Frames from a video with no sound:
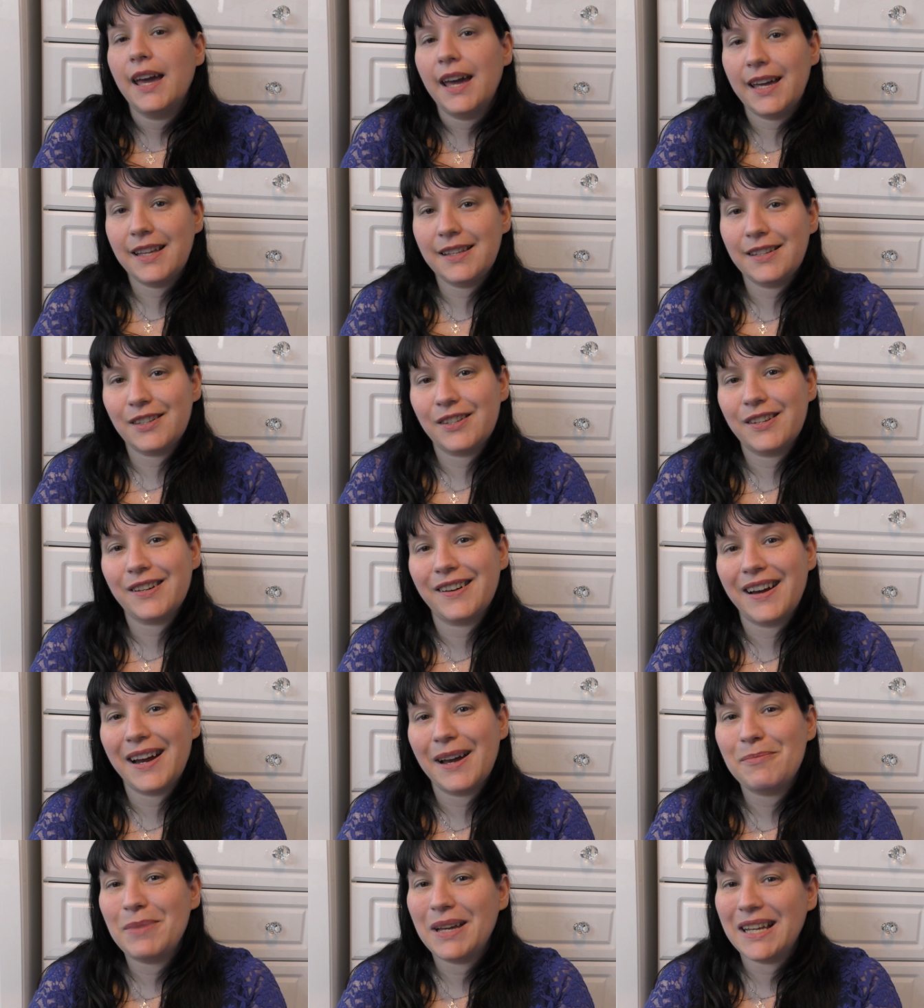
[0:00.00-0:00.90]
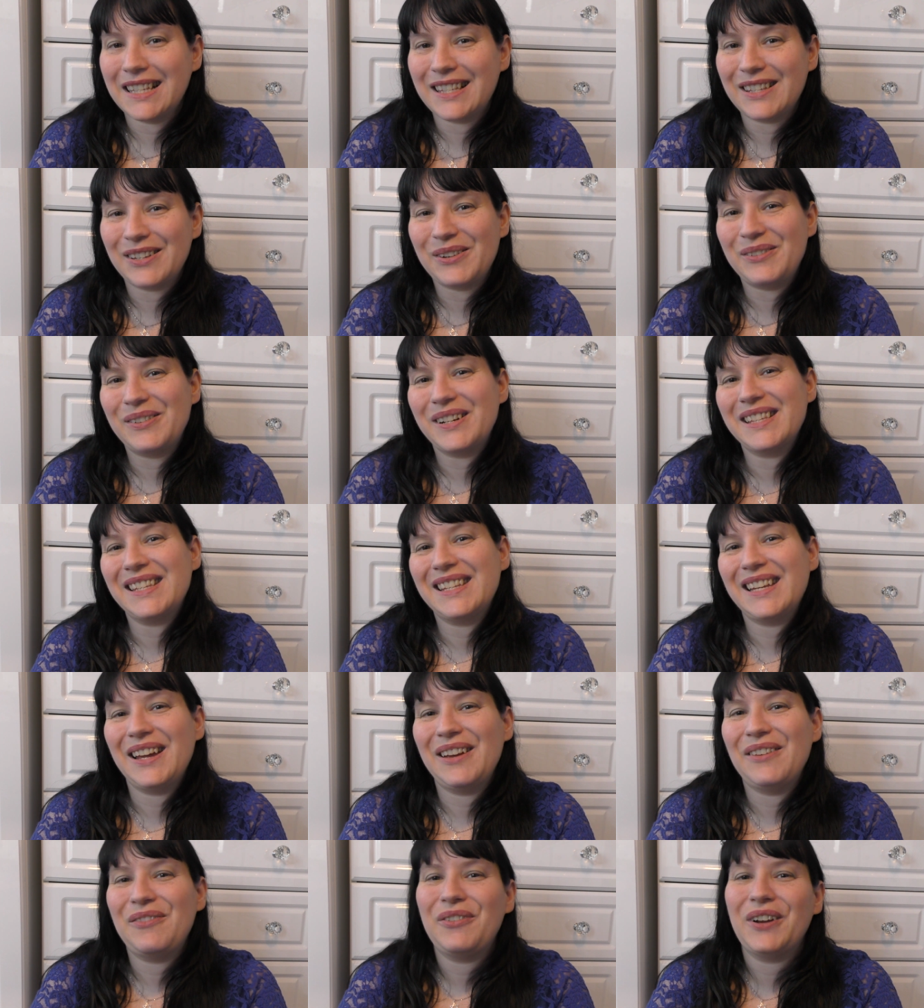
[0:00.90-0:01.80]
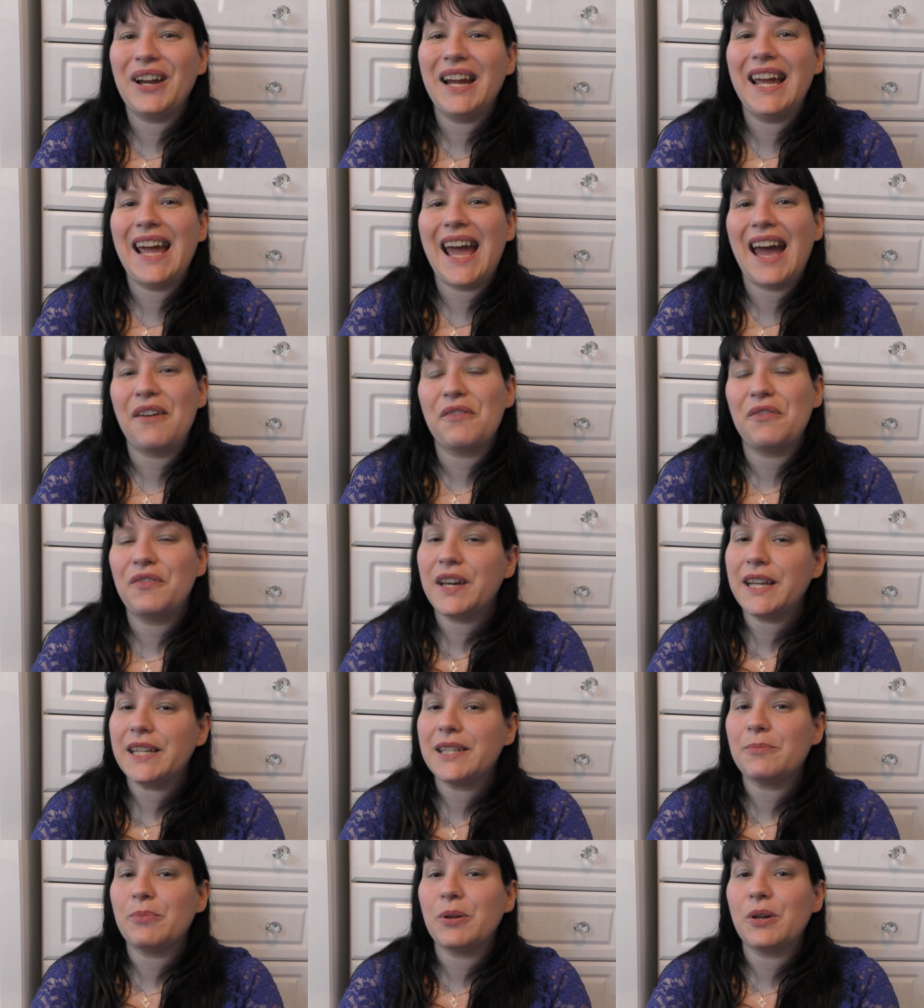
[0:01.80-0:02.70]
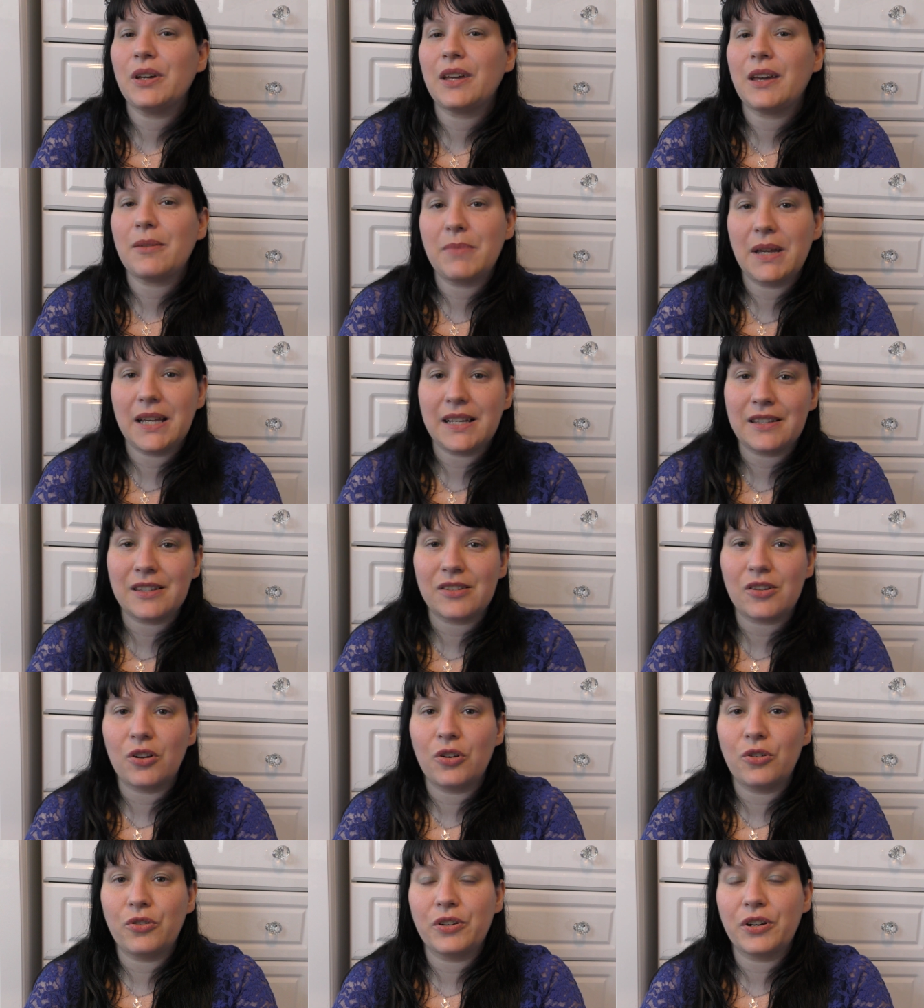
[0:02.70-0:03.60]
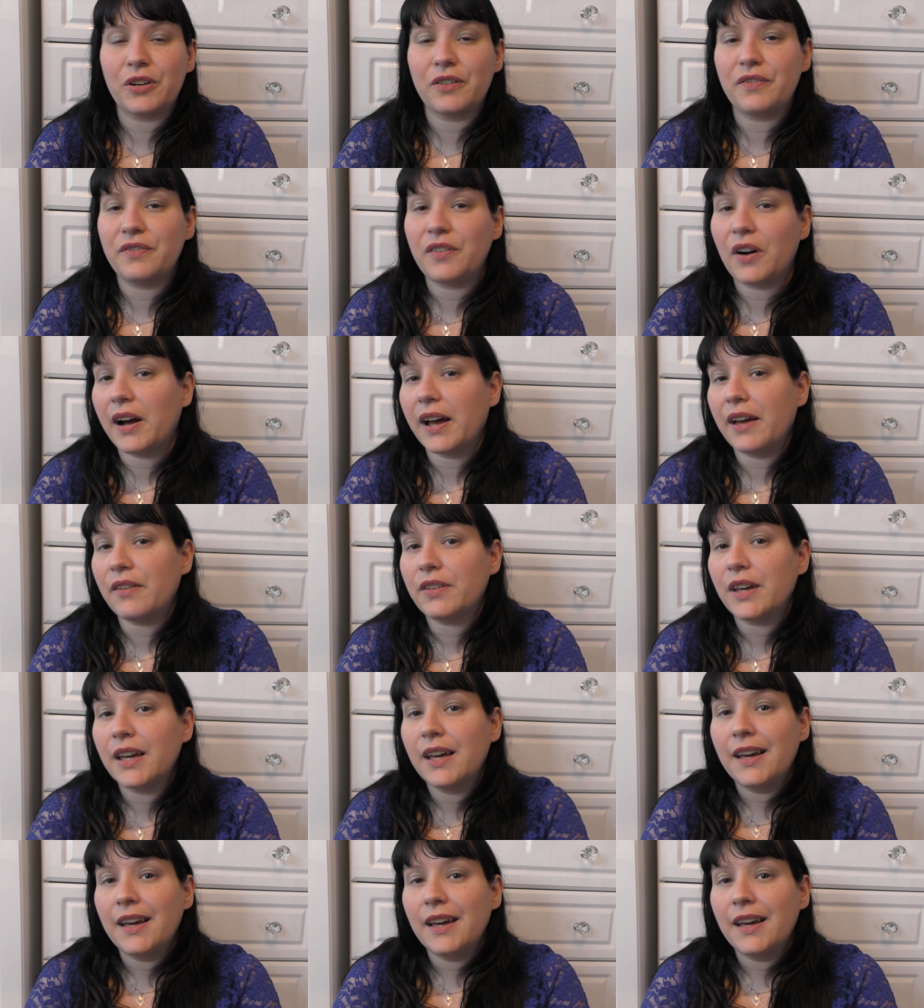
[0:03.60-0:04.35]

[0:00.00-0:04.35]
Instagram MinxLaura123, and Facebook minx.laura.5.